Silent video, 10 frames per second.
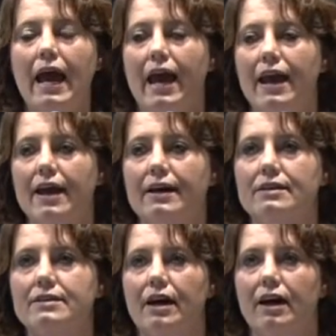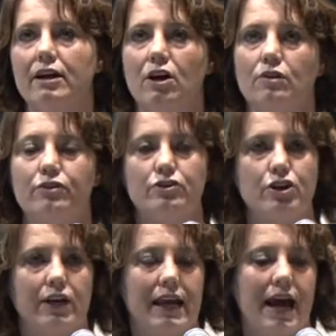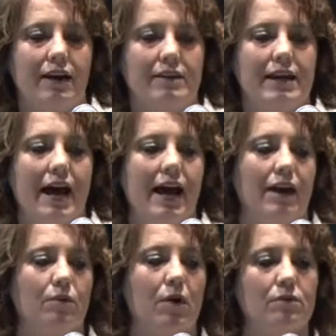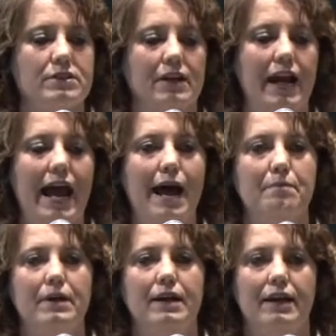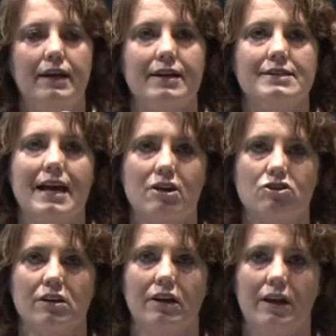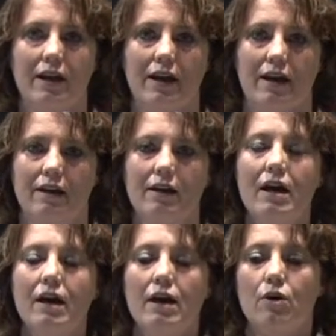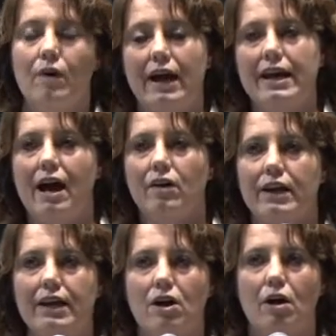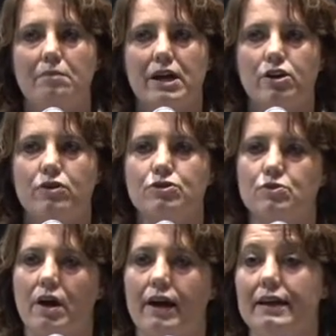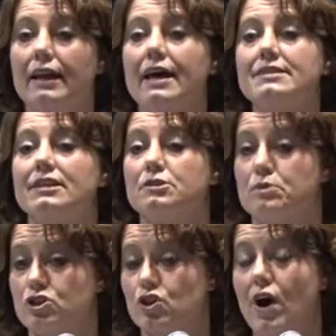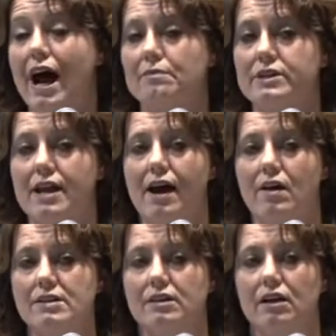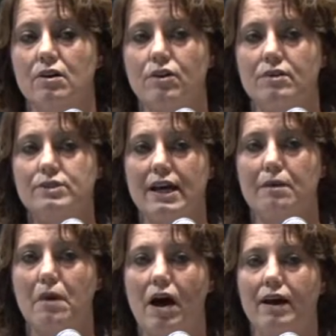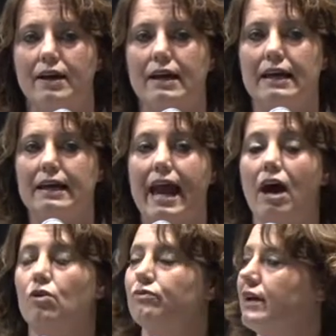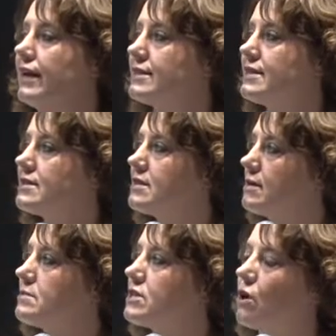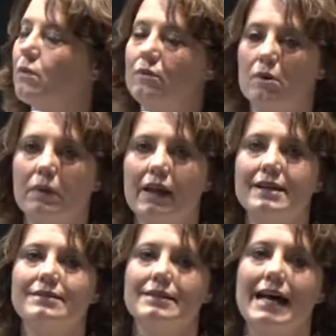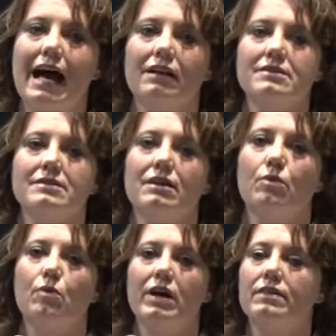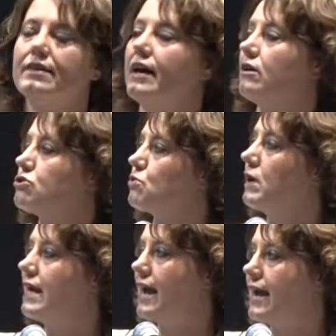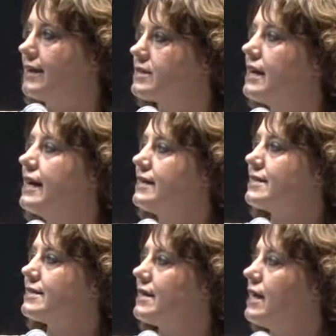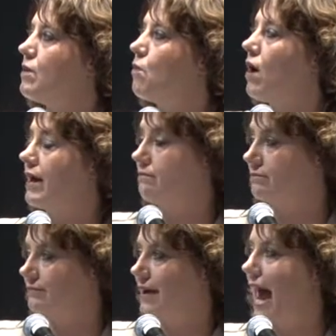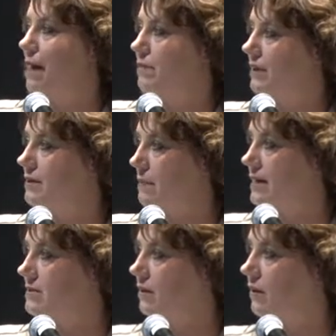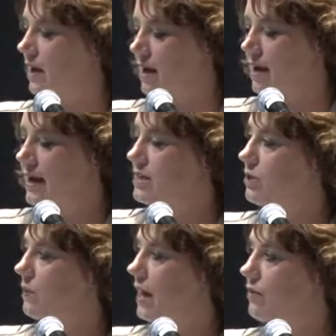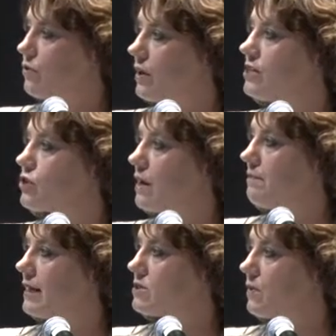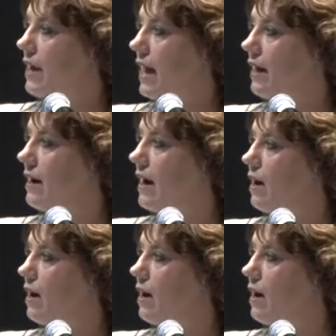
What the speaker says: and if you took it out of the diet, what was going to happen? It is actually, right now it cannot be used unless it's prescribed now as a low-dose antibiotic in cattle feeding systems. So we replaced the tylosin with the L28 to see what happened, basically. So we had three treatments. We had